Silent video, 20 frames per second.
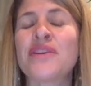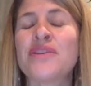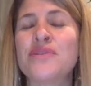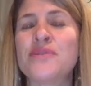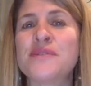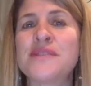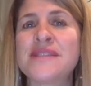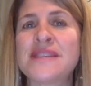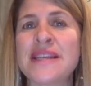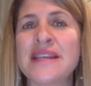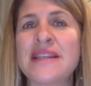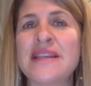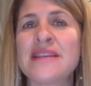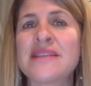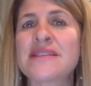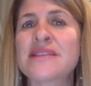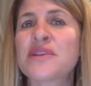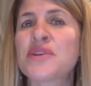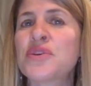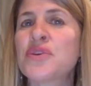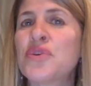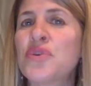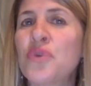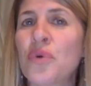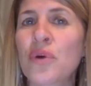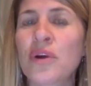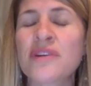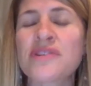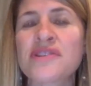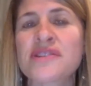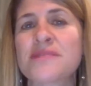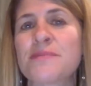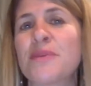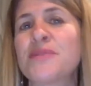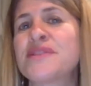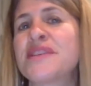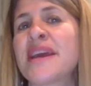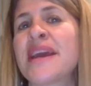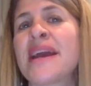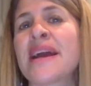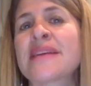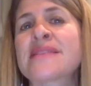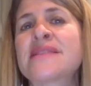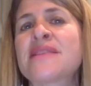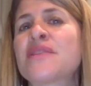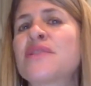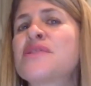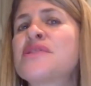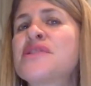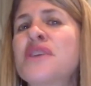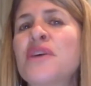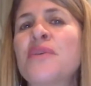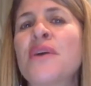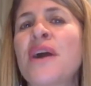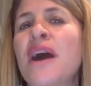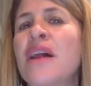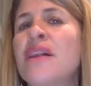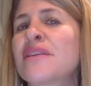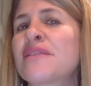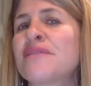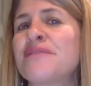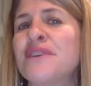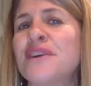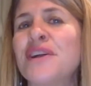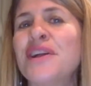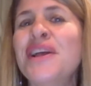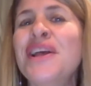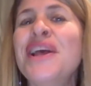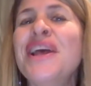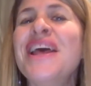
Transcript: you see these gorgeous mosaics that are so colorful.